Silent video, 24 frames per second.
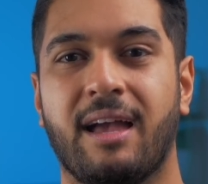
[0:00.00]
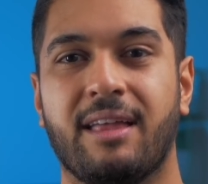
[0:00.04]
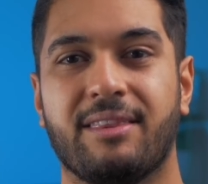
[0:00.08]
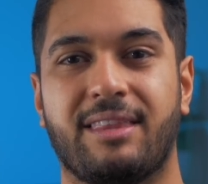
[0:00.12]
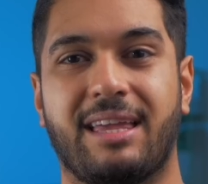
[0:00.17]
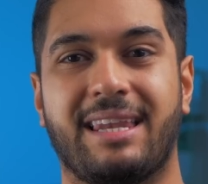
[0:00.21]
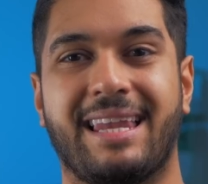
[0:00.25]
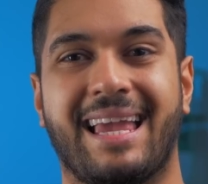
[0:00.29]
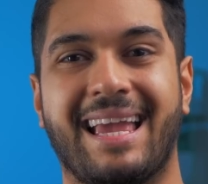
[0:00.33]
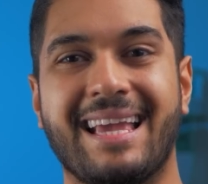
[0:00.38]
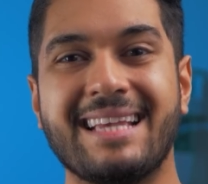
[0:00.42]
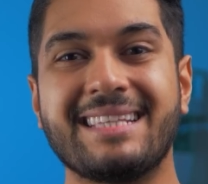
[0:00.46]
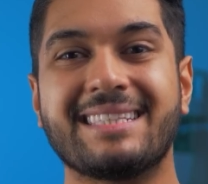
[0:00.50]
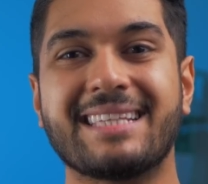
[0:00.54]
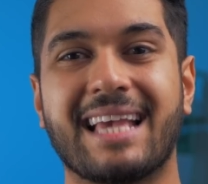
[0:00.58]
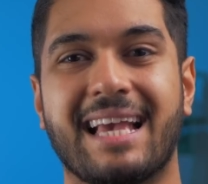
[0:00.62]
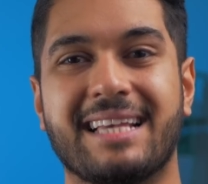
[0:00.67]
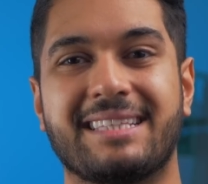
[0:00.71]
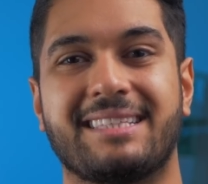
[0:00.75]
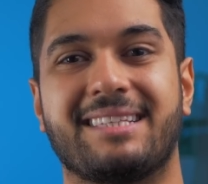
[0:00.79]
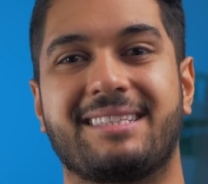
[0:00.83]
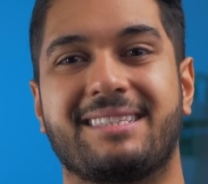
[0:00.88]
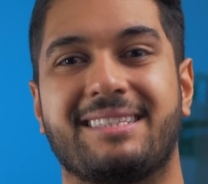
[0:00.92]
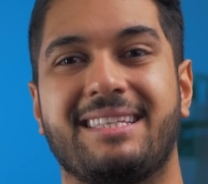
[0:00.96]
then his
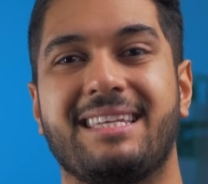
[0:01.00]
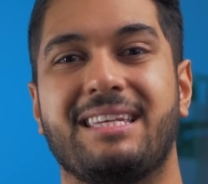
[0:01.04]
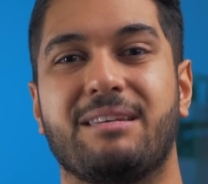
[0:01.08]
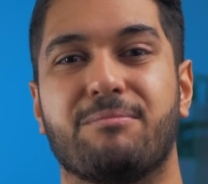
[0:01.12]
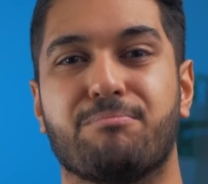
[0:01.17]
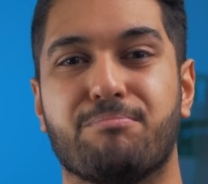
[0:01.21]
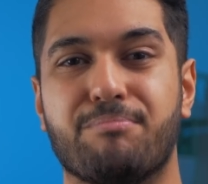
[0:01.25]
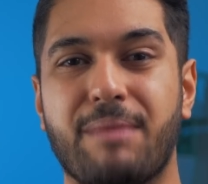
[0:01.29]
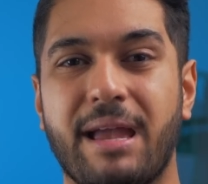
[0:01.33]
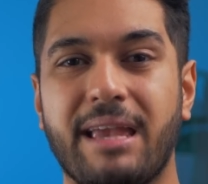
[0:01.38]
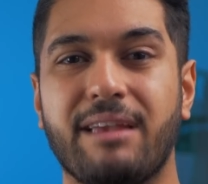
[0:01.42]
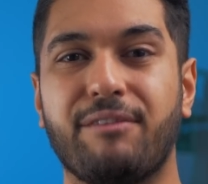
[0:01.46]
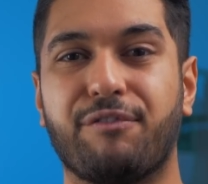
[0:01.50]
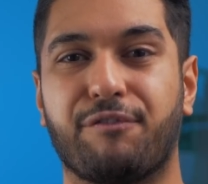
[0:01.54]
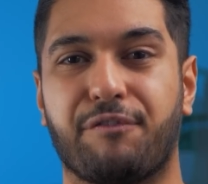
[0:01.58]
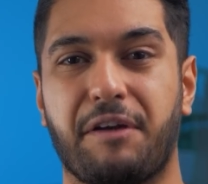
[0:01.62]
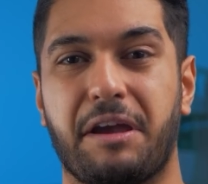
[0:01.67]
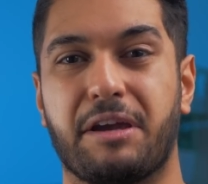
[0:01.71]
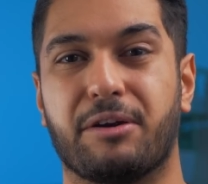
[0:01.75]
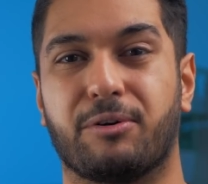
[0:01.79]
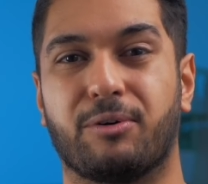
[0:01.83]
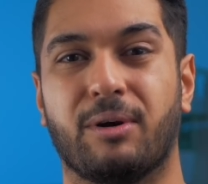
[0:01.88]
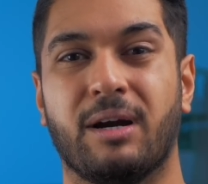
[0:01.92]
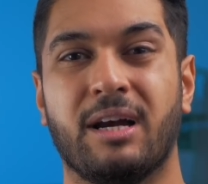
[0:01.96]
SSD may
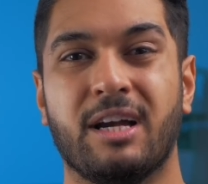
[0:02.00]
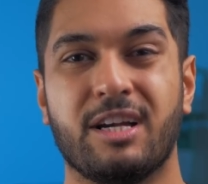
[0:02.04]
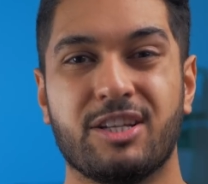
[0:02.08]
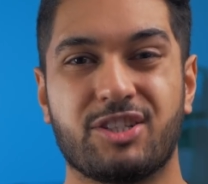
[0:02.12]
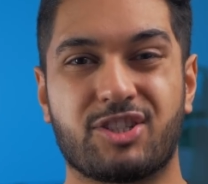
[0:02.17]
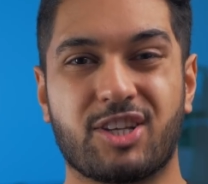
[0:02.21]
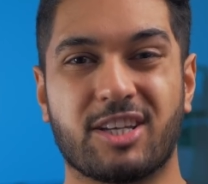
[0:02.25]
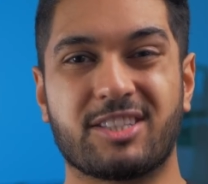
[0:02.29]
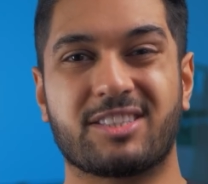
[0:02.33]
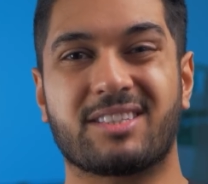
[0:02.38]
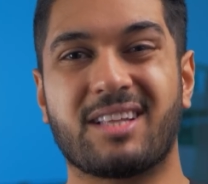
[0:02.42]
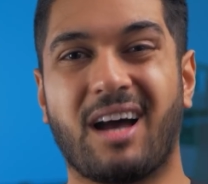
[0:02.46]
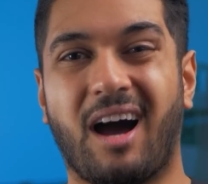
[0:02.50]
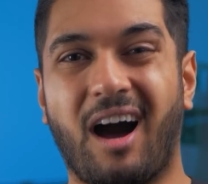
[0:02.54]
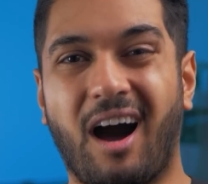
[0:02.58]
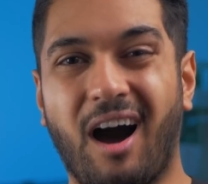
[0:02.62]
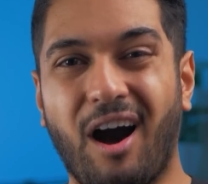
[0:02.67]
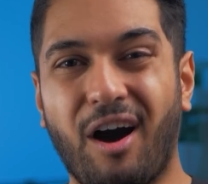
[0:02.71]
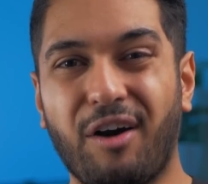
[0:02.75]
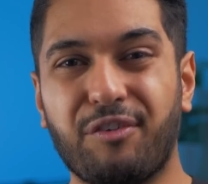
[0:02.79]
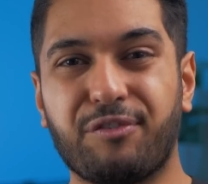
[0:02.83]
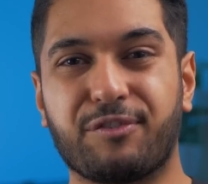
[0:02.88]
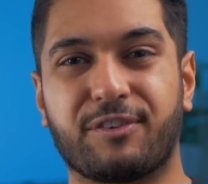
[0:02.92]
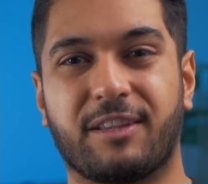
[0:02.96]
fail just
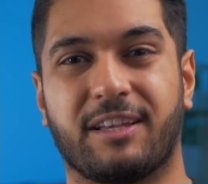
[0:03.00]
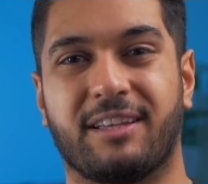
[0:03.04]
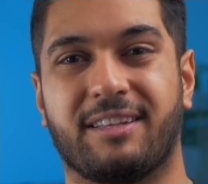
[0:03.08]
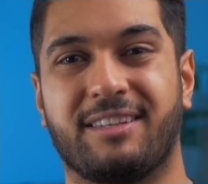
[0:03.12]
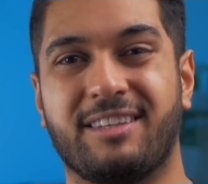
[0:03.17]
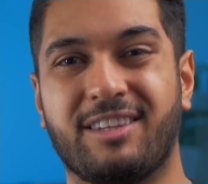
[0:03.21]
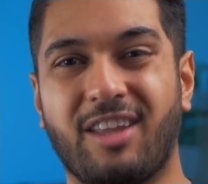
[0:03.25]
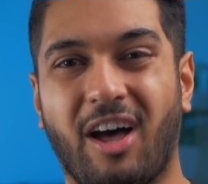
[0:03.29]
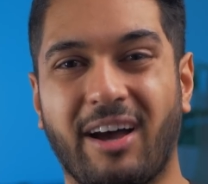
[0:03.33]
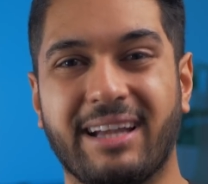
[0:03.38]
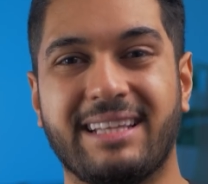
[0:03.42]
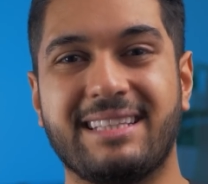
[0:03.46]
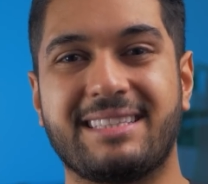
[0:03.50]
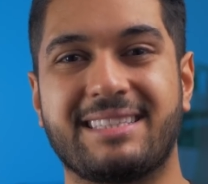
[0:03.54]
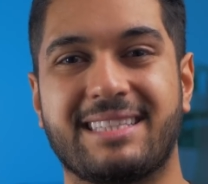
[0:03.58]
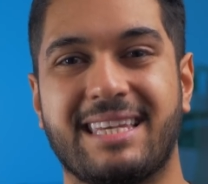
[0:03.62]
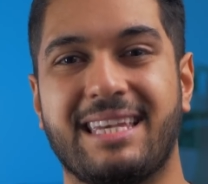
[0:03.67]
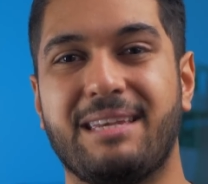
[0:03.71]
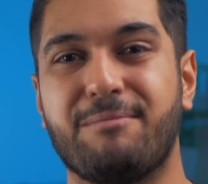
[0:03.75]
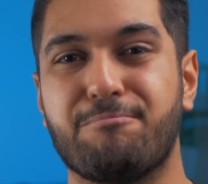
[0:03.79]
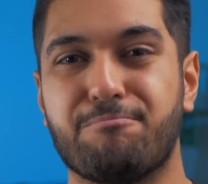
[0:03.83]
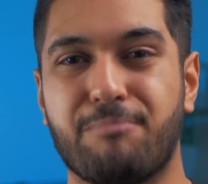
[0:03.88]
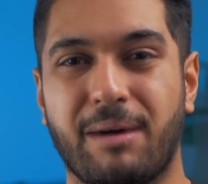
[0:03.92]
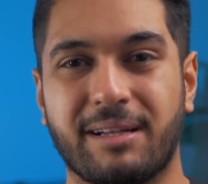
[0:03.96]
after
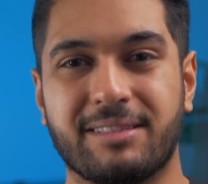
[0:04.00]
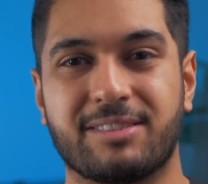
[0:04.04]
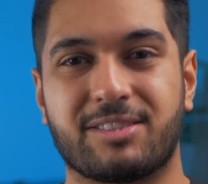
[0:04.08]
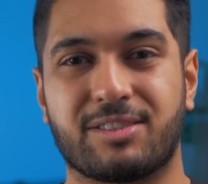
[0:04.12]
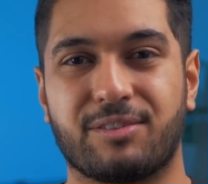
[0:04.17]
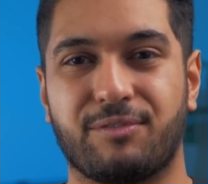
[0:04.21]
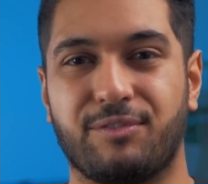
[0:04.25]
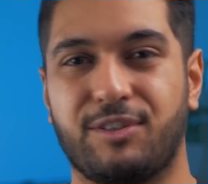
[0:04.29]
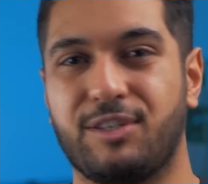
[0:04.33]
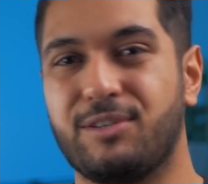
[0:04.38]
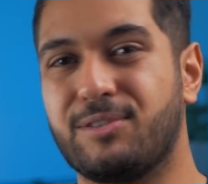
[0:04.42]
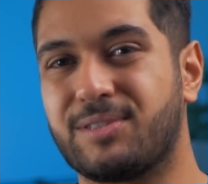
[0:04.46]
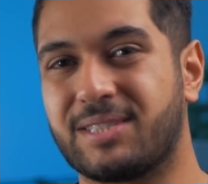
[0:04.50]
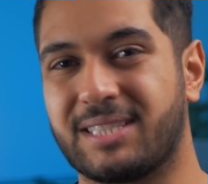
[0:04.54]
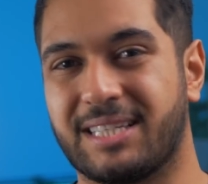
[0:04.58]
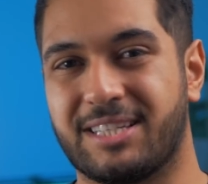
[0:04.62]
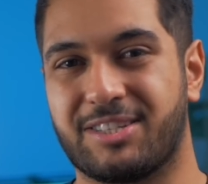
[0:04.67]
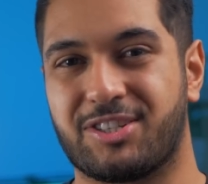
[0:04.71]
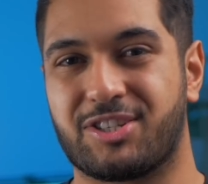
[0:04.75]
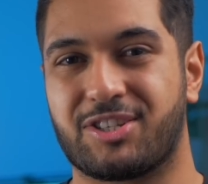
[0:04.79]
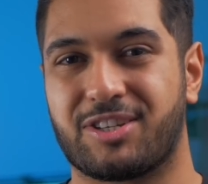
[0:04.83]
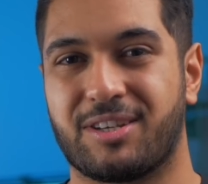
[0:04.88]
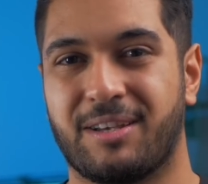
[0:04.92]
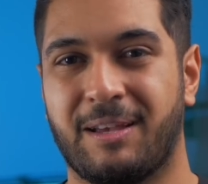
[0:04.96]
19 months of
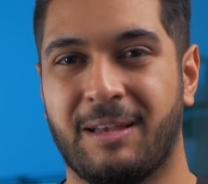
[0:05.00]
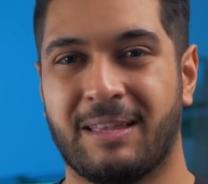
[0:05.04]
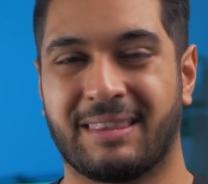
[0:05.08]
usage.